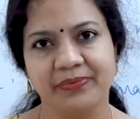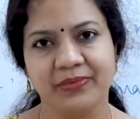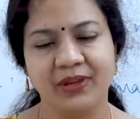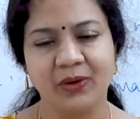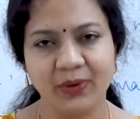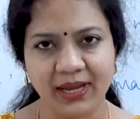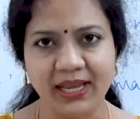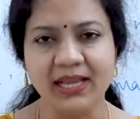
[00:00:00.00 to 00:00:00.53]

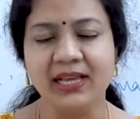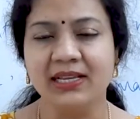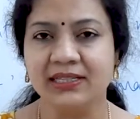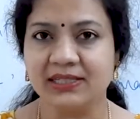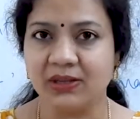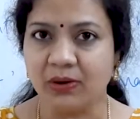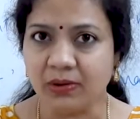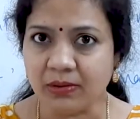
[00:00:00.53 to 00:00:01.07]
Okay,
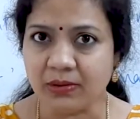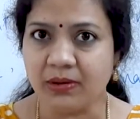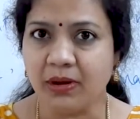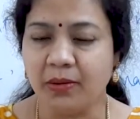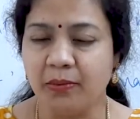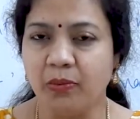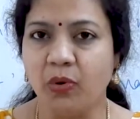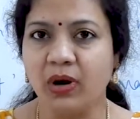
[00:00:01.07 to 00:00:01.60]
so
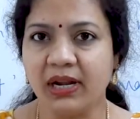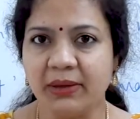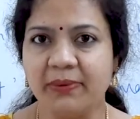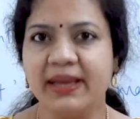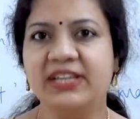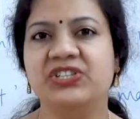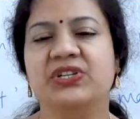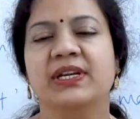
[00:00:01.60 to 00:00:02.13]

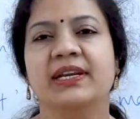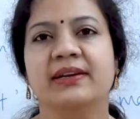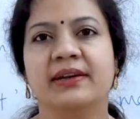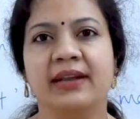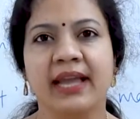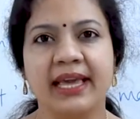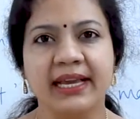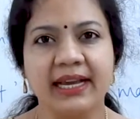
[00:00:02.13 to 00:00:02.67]
motivation,
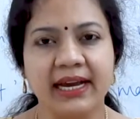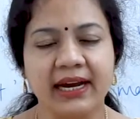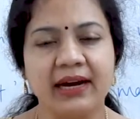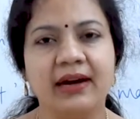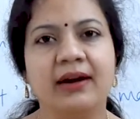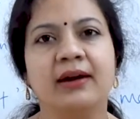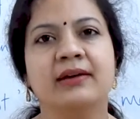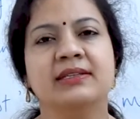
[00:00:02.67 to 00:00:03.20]
like
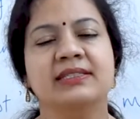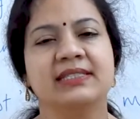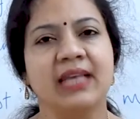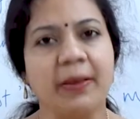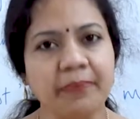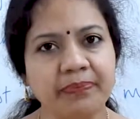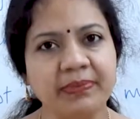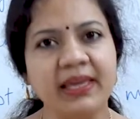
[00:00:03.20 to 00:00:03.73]

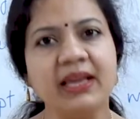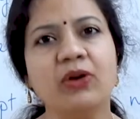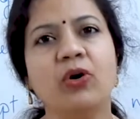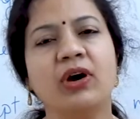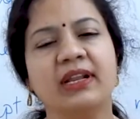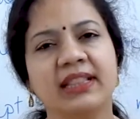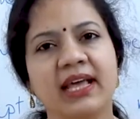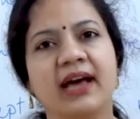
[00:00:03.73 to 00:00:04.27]
something
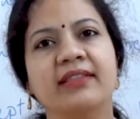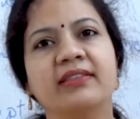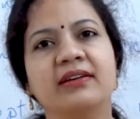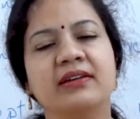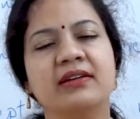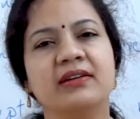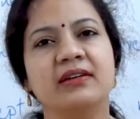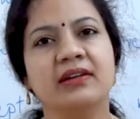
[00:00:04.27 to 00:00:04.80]
or the
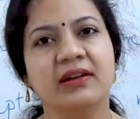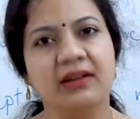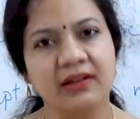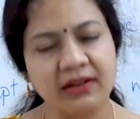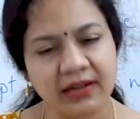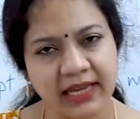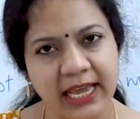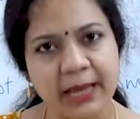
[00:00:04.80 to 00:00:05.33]
other
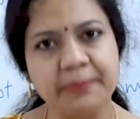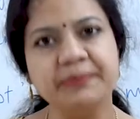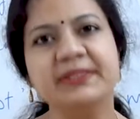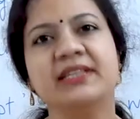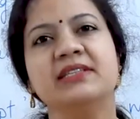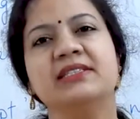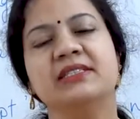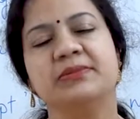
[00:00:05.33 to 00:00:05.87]
keeps
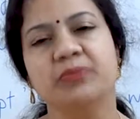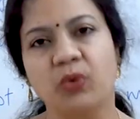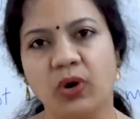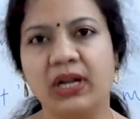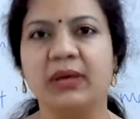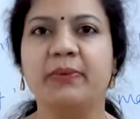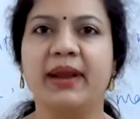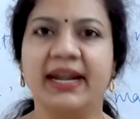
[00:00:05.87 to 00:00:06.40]
us
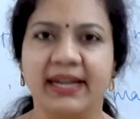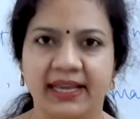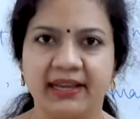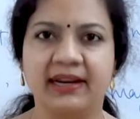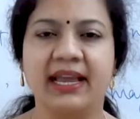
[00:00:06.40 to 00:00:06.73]
motivating.